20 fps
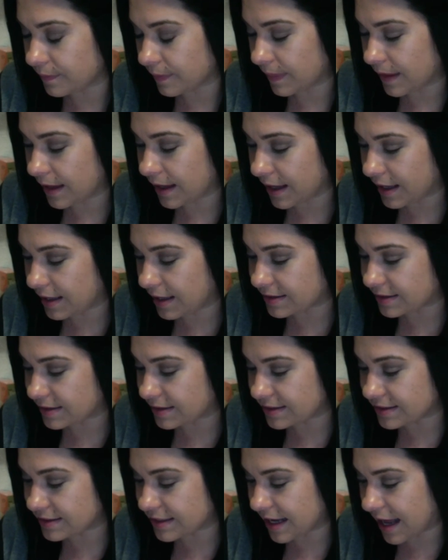is
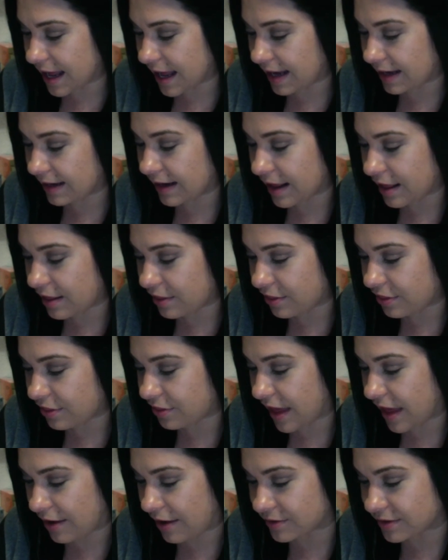
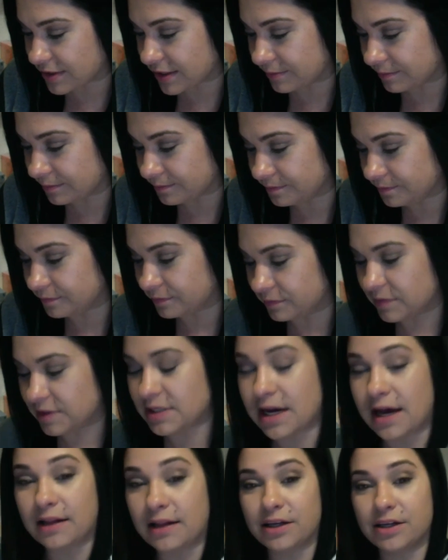
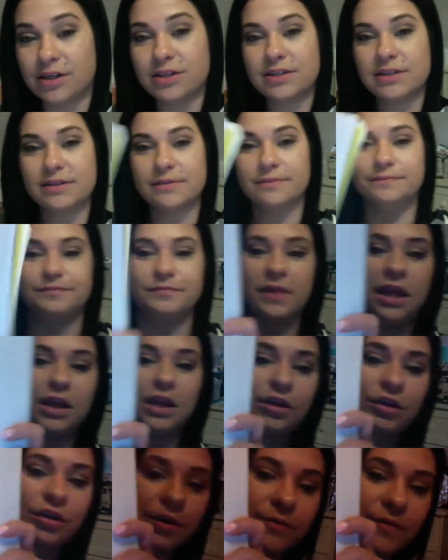$10,000
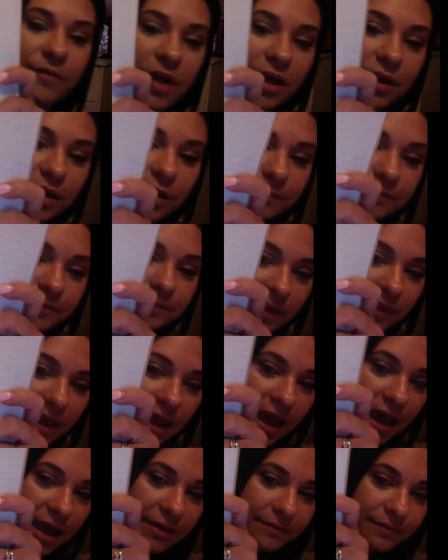in group volume,
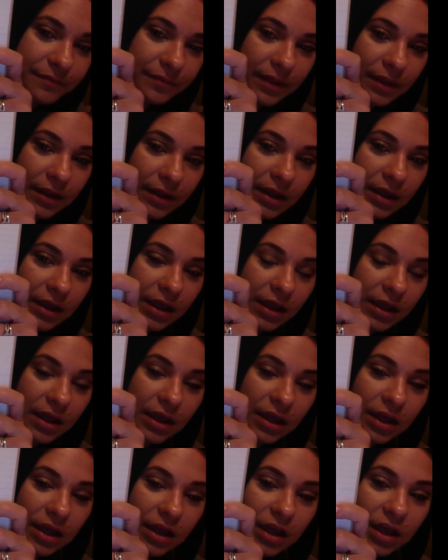okay?
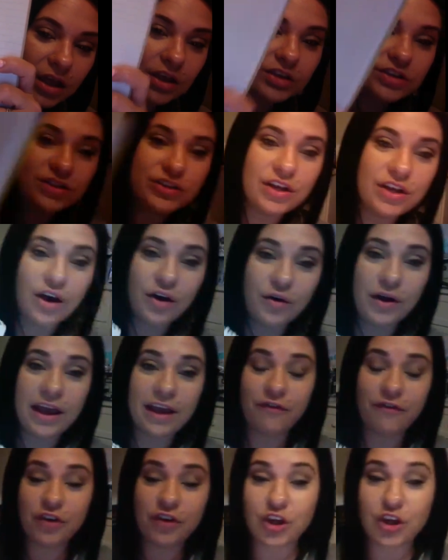So
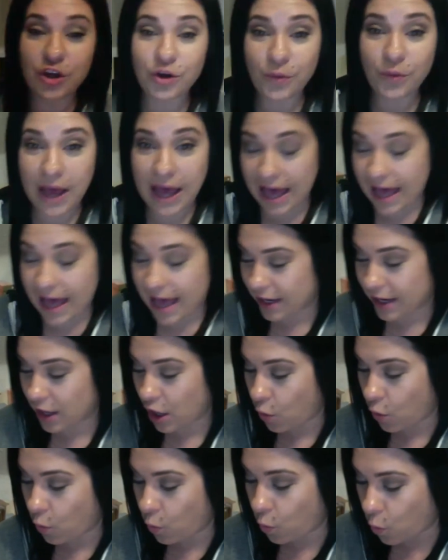if you had
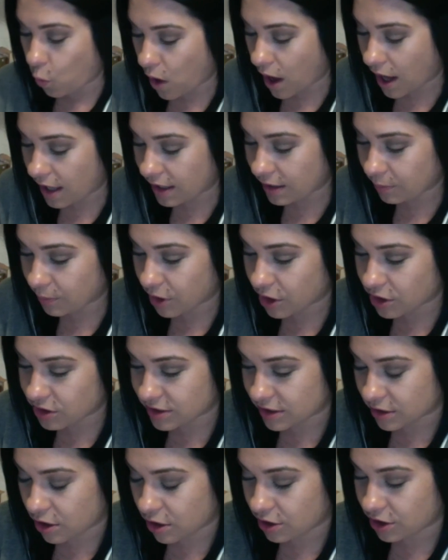one
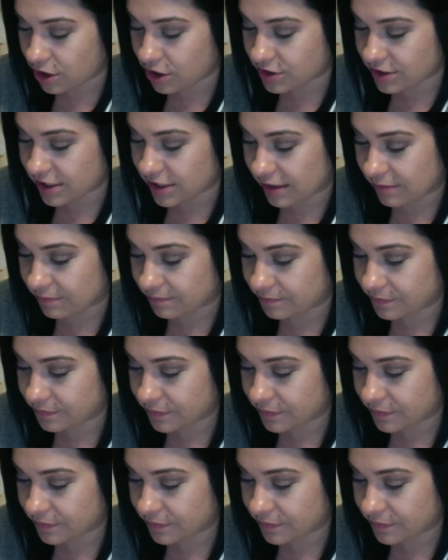person on your team,